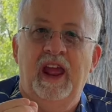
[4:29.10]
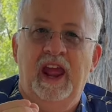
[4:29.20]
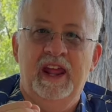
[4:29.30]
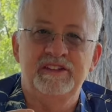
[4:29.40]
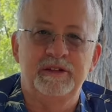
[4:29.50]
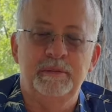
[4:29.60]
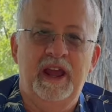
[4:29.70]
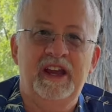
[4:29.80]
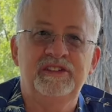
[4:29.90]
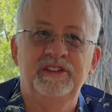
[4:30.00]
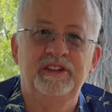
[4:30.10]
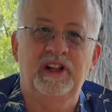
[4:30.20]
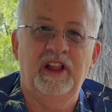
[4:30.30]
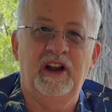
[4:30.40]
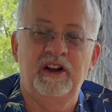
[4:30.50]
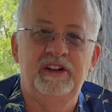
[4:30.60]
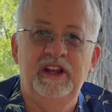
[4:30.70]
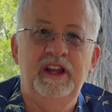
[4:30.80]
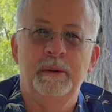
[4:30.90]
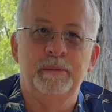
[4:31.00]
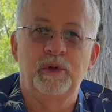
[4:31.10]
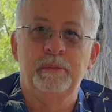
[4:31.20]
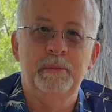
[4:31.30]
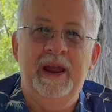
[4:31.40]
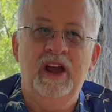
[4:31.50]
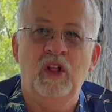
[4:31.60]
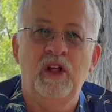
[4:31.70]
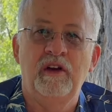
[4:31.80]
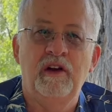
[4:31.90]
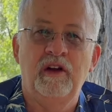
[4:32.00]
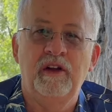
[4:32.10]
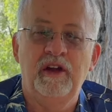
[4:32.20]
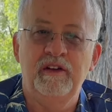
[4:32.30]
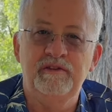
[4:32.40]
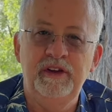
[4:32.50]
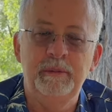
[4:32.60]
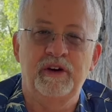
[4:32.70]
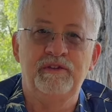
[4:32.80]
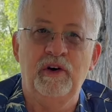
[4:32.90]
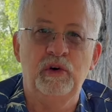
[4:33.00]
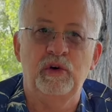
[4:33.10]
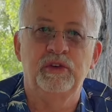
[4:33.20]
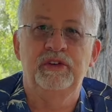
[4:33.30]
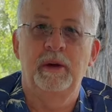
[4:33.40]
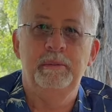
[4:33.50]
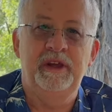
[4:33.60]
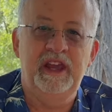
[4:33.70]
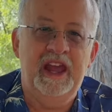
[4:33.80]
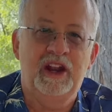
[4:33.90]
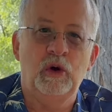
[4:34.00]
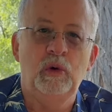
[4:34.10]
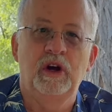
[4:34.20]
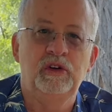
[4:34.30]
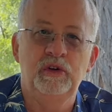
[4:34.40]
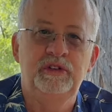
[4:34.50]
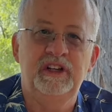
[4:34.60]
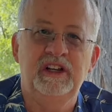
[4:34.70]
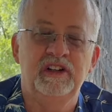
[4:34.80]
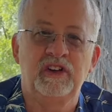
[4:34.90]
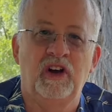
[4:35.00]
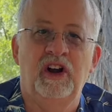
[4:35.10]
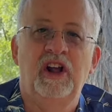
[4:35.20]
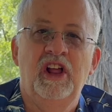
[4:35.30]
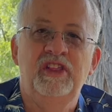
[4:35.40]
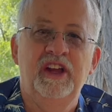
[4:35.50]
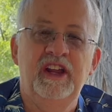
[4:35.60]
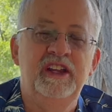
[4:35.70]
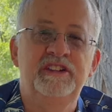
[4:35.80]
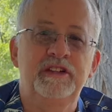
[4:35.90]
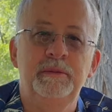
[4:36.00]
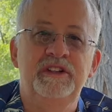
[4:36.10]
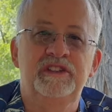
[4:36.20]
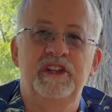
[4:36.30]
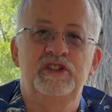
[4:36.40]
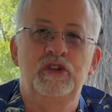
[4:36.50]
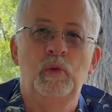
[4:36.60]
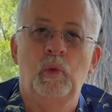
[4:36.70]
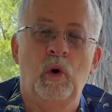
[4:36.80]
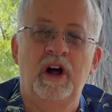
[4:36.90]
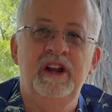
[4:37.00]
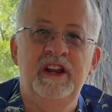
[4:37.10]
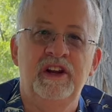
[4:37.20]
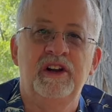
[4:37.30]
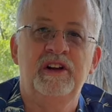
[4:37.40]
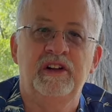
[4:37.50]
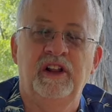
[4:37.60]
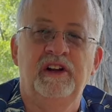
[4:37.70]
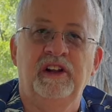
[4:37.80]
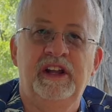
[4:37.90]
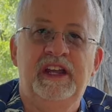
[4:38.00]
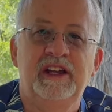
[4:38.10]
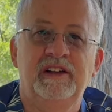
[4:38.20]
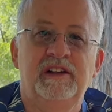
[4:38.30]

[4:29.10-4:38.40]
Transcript: and some excellent clarity in both male and female vocals, piano, acoustic guitar, the instruments that you want to hear clearly.